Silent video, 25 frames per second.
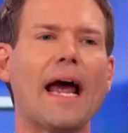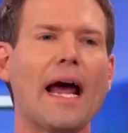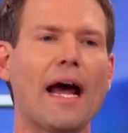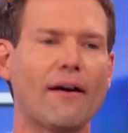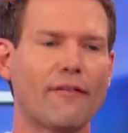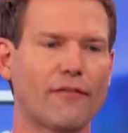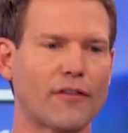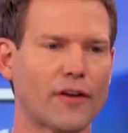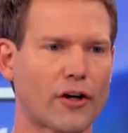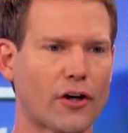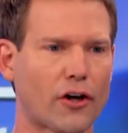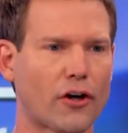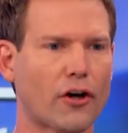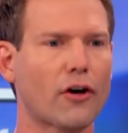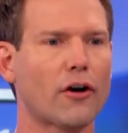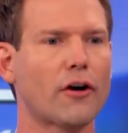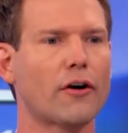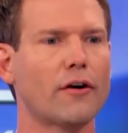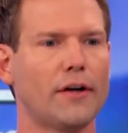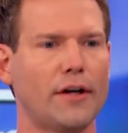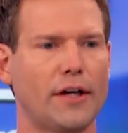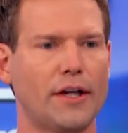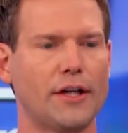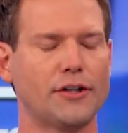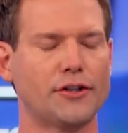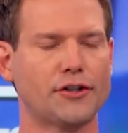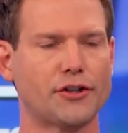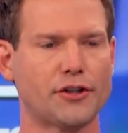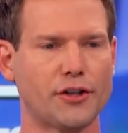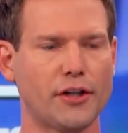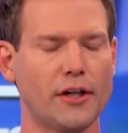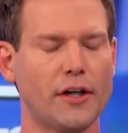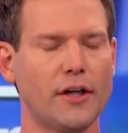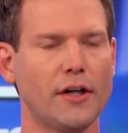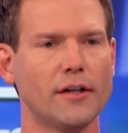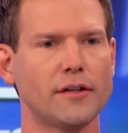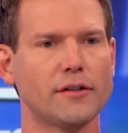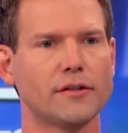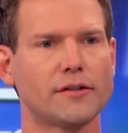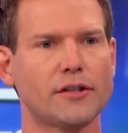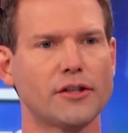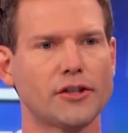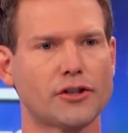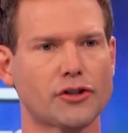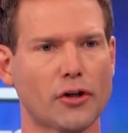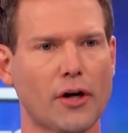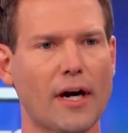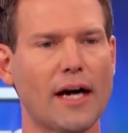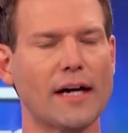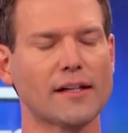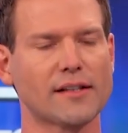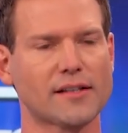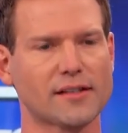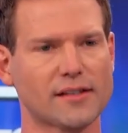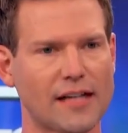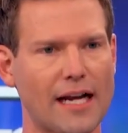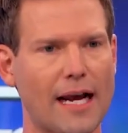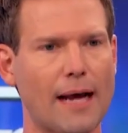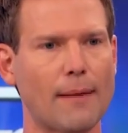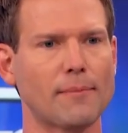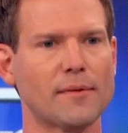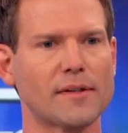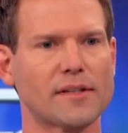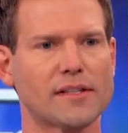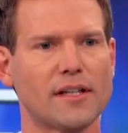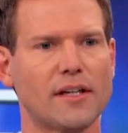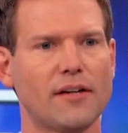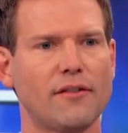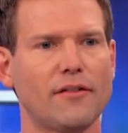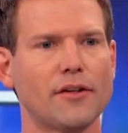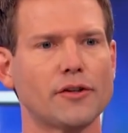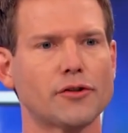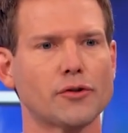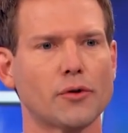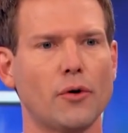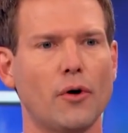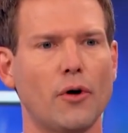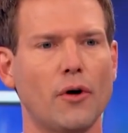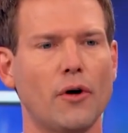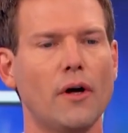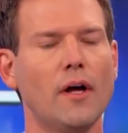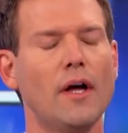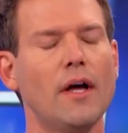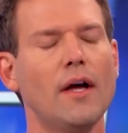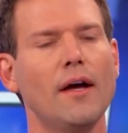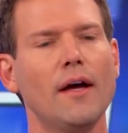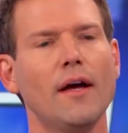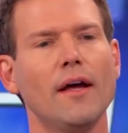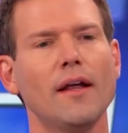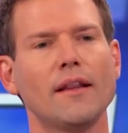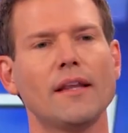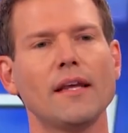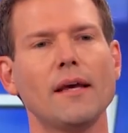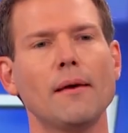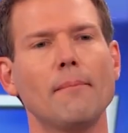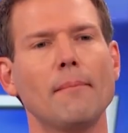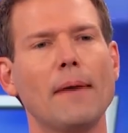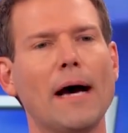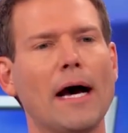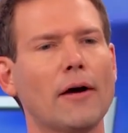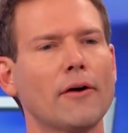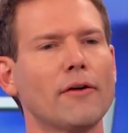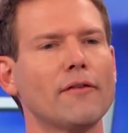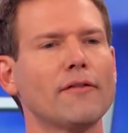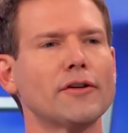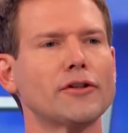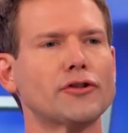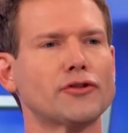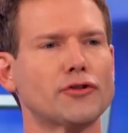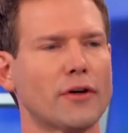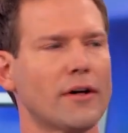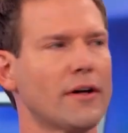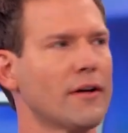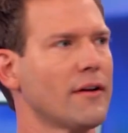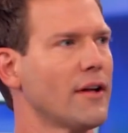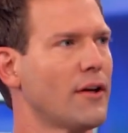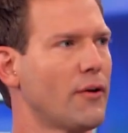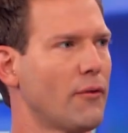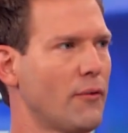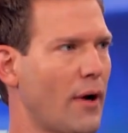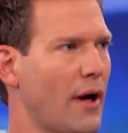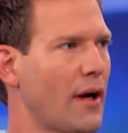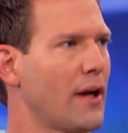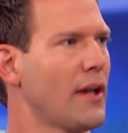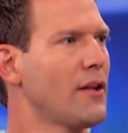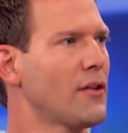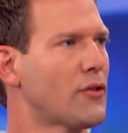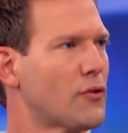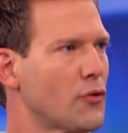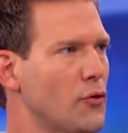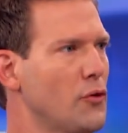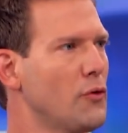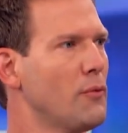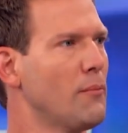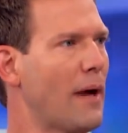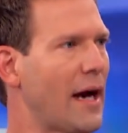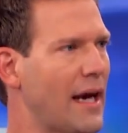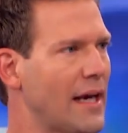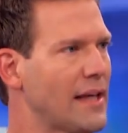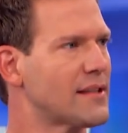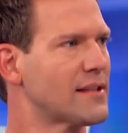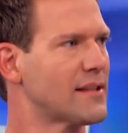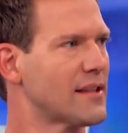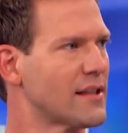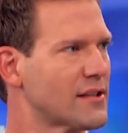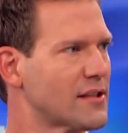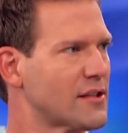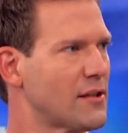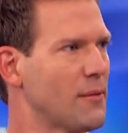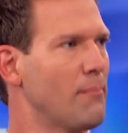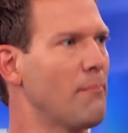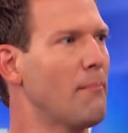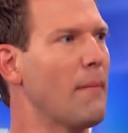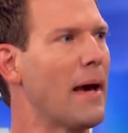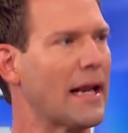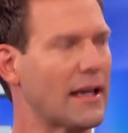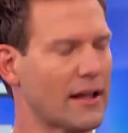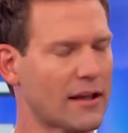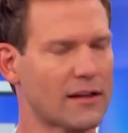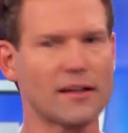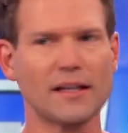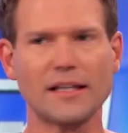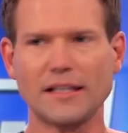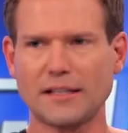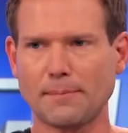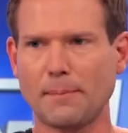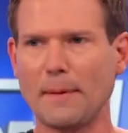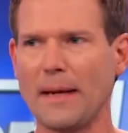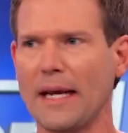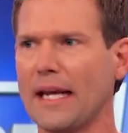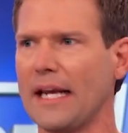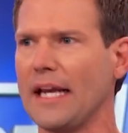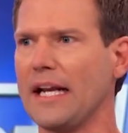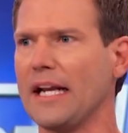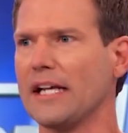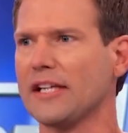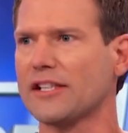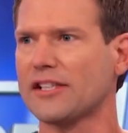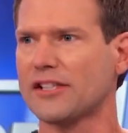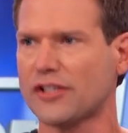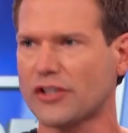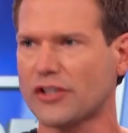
have the courage to try to stop this individual, the amount of adrenaline running through my system, medically speaking, is